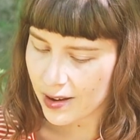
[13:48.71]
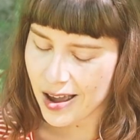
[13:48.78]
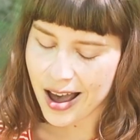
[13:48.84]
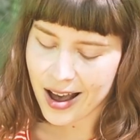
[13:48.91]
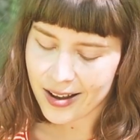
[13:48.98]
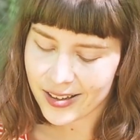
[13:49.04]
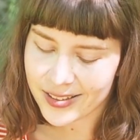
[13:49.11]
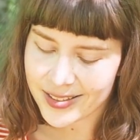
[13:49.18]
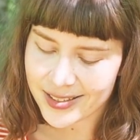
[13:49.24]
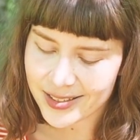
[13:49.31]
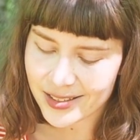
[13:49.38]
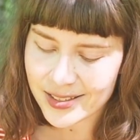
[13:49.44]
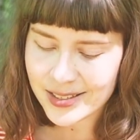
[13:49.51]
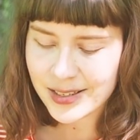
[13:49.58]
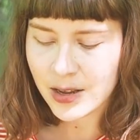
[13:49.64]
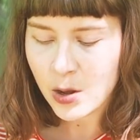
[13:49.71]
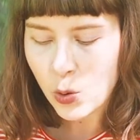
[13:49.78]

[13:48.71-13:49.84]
asks,